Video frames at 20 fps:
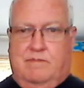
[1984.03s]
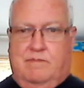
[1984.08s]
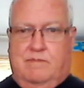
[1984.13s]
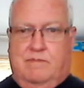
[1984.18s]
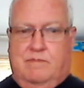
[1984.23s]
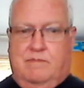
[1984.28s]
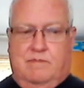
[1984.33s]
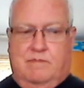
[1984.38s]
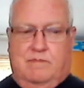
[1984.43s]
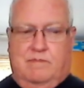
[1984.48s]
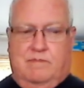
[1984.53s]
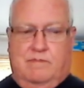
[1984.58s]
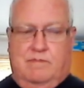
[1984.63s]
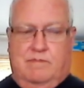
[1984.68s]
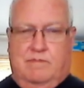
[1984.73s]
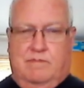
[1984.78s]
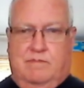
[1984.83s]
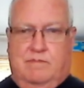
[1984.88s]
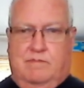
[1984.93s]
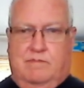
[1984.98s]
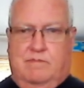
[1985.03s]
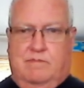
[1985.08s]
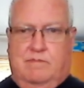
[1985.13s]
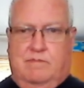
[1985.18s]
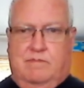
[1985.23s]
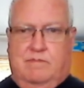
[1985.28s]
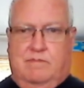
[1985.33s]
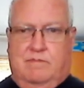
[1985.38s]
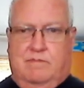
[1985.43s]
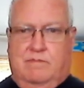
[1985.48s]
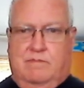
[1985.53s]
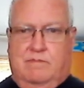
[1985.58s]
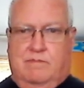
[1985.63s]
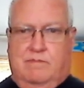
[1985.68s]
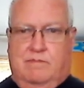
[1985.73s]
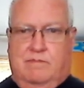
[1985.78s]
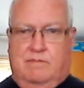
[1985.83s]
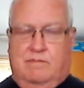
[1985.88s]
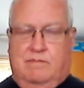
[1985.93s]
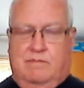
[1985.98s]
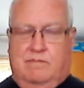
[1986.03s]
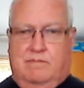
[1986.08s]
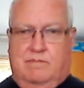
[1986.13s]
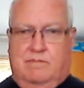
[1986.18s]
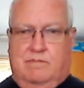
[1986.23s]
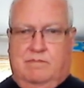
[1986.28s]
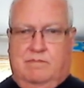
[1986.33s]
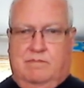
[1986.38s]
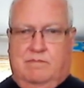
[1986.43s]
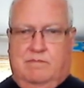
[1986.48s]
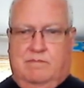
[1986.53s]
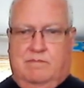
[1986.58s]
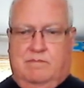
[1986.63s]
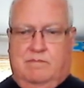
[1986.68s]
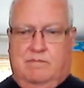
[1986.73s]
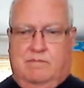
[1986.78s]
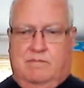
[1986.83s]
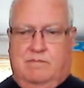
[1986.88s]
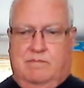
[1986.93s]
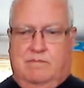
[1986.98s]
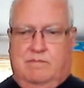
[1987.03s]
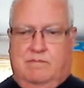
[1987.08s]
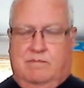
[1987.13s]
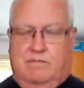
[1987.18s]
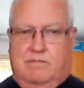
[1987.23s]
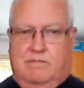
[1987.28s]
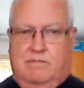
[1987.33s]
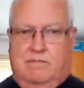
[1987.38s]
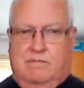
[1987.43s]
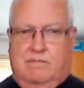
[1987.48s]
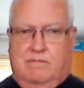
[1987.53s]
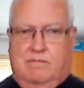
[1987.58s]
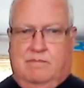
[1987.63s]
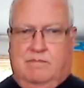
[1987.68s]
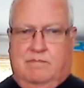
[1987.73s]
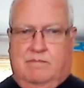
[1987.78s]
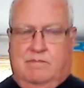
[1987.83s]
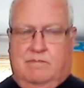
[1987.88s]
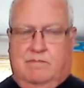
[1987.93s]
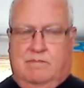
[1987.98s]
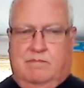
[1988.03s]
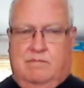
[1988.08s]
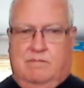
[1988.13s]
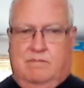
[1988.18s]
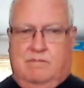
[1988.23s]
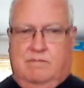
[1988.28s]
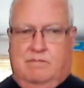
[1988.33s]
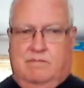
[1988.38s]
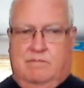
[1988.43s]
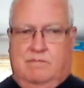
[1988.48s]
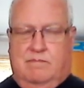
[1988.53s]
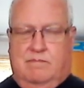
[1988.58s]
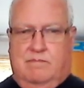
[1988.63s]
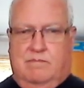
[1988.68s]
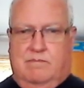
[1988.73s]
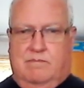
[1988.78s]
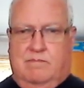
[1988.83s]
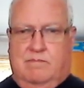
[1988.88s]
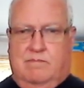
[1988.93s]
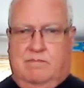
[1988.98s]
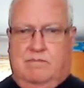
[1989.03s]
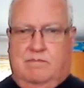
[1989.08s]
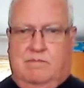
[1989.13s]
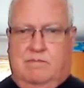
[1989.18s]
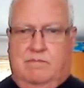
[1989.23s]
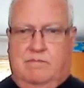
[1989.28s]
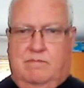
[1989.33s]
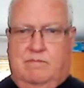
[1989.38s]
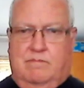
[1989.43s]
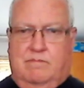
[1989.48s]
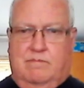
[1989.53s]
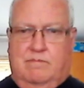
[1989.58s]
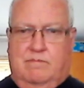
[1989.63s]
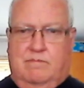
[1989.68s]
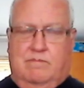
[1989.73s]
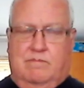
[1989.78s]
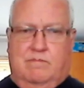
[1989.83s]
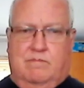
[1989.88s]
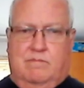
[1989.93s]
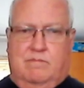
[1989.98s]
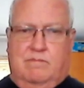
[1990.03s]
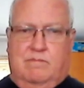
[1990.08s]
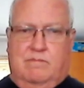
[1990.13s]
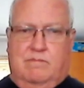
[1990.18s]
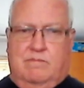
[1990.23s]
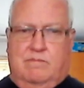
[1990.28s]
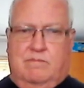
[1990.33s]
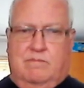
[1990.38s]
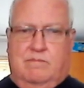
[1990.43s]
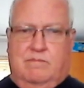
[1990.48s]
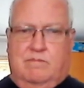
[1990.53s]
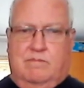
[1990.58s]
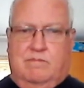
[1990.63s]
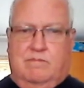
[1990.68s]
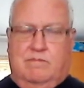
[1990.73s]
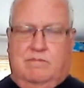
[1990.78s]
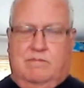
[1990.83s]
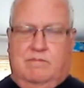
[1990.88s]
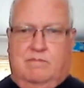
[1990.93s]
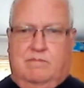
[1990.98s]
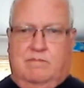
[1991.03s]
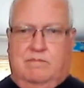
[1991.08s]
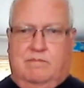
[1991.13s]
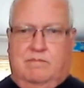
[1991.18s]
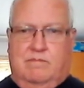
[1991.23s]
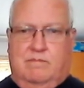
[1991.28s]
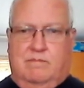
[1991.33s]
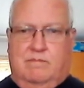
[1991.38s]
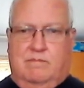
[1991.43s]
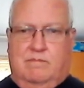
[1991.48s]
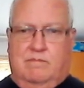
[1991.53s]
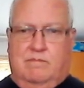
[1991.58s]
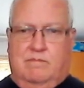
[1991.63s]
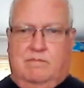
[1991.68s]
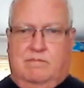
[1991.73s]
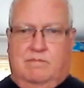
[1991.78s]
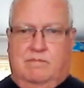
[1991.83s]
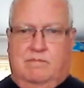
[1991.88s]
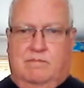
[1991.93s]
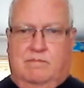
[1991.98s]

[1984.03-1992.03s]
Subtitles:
No words are spoken by the person on screen.